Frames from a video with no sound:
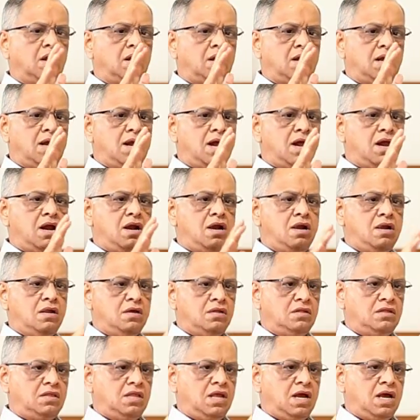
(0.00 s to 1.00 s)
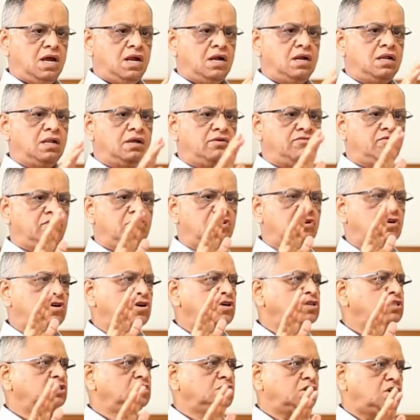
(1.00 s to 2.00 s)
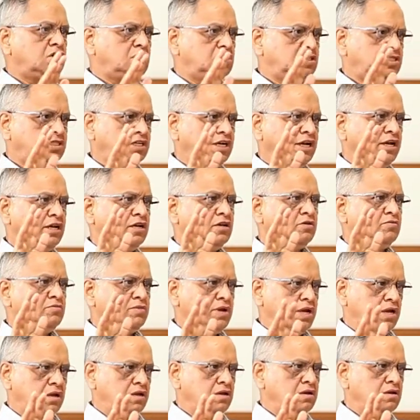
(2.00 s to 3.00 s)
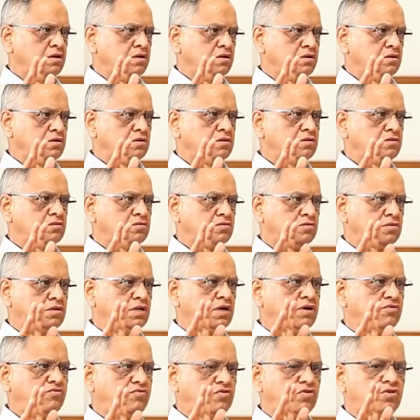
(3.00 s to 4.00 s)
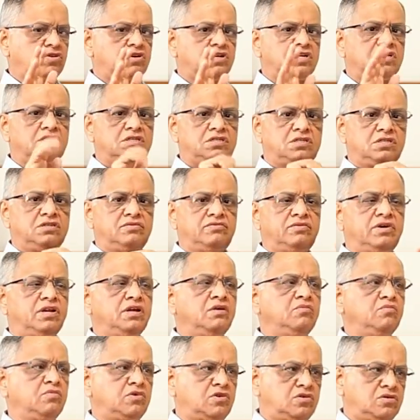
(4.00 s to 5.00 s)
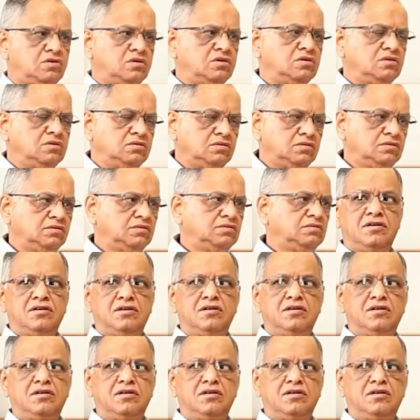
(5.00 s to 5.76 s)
and that they will not shortchange me. So therefore trust is very important.